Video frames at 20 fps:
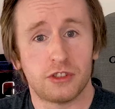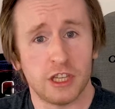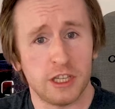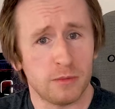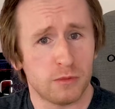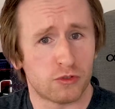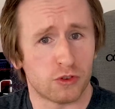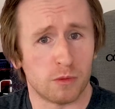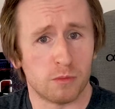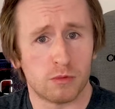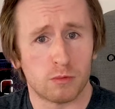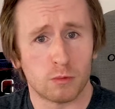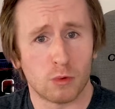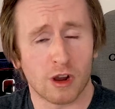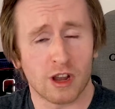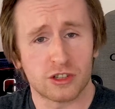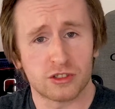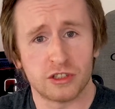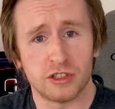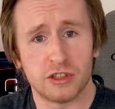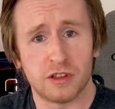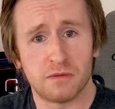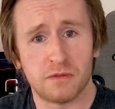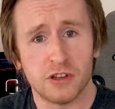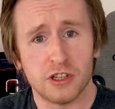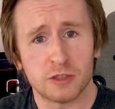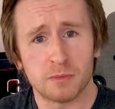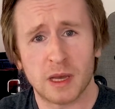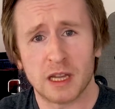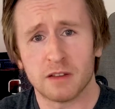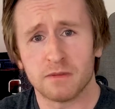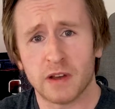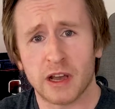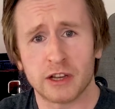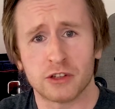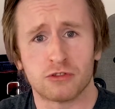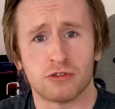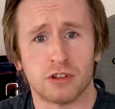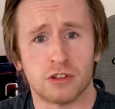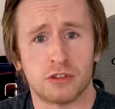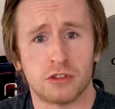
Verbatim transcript: Team Group were actually the first manufacturer